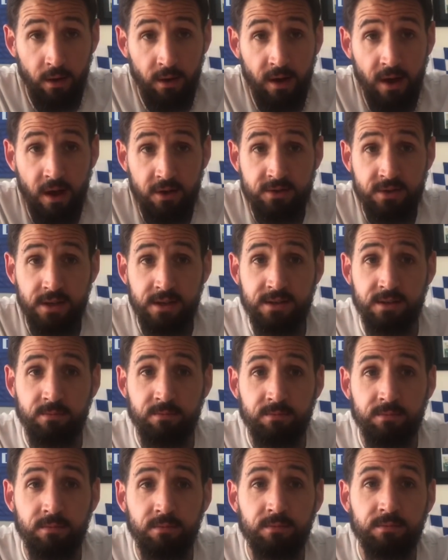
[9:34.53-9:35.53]
Last
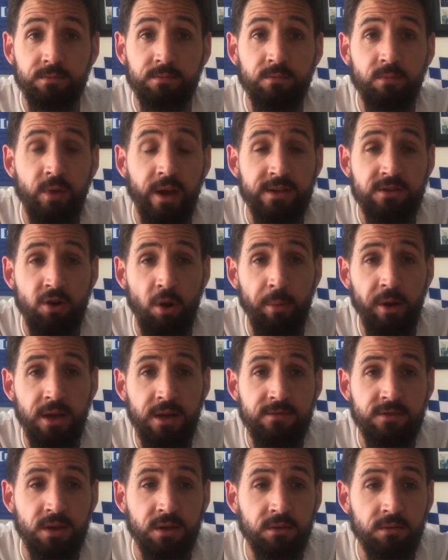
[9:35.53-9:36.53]
season we had Tom
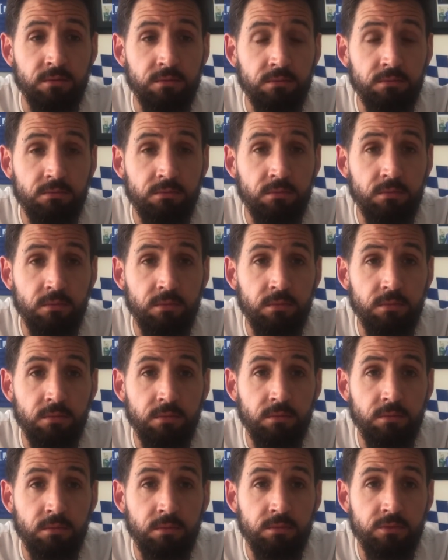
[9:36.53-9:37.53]
Eves and
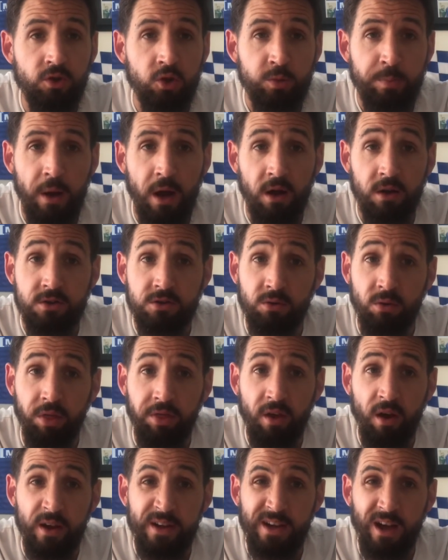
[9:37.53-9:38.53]
Josh Parker
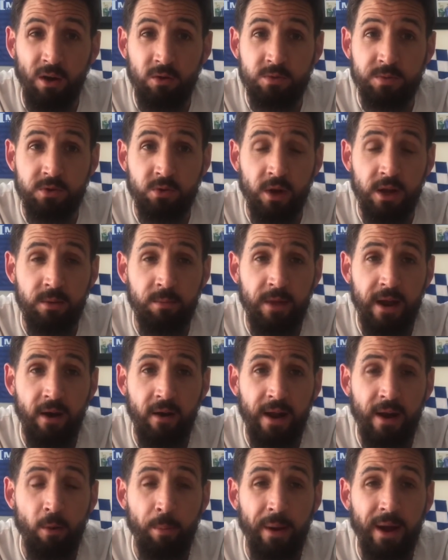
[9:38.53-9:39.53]
scored 30 goals between them there
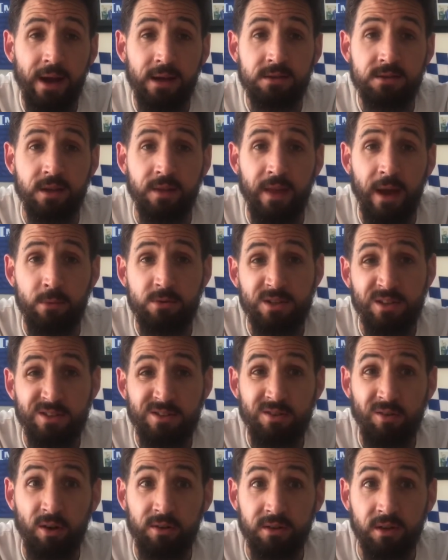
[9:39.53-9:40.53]
and thereabouts, and that was in a
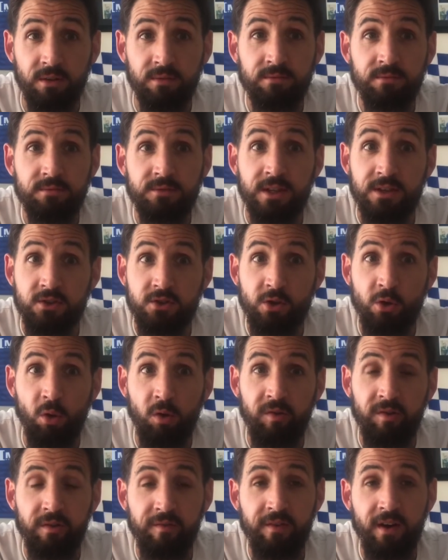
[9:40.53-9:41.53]
side that didn't
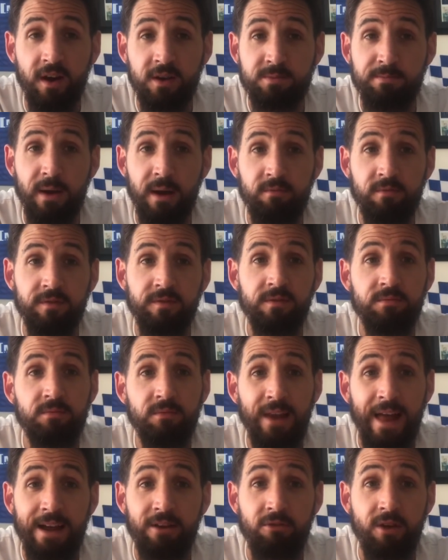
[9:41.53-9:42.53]
score for the first month,
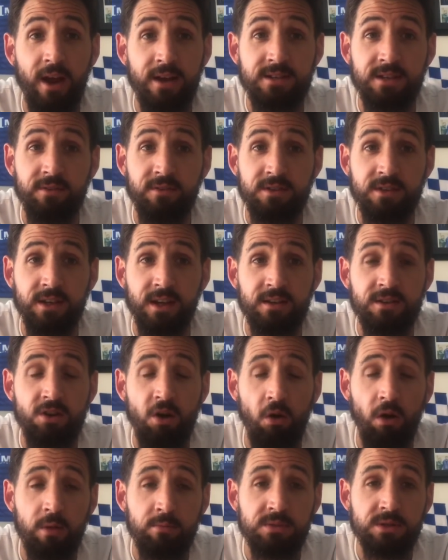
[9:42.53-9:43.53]
lacked creativity at
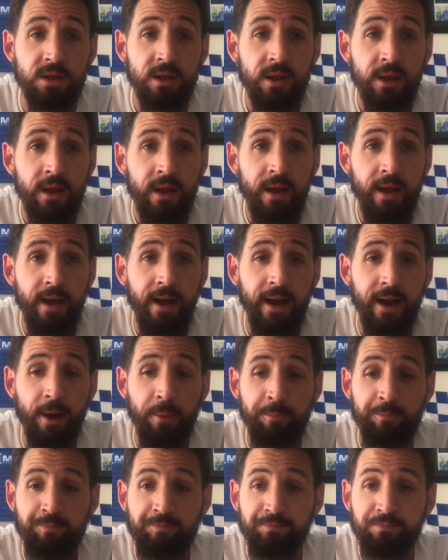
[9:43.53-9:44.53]
times.
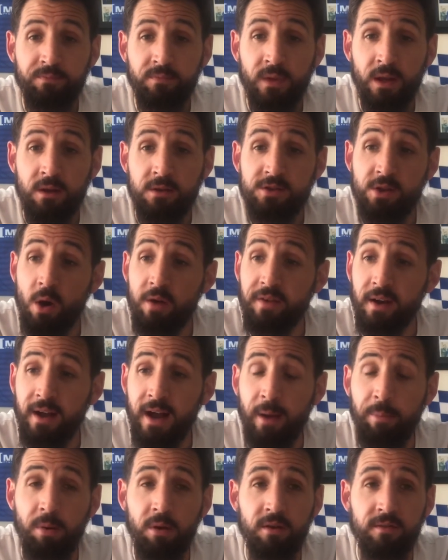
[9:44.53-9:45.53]
So if a
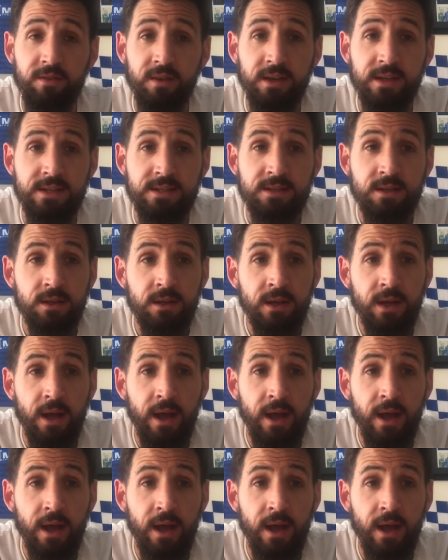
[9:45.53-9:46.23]
couple of these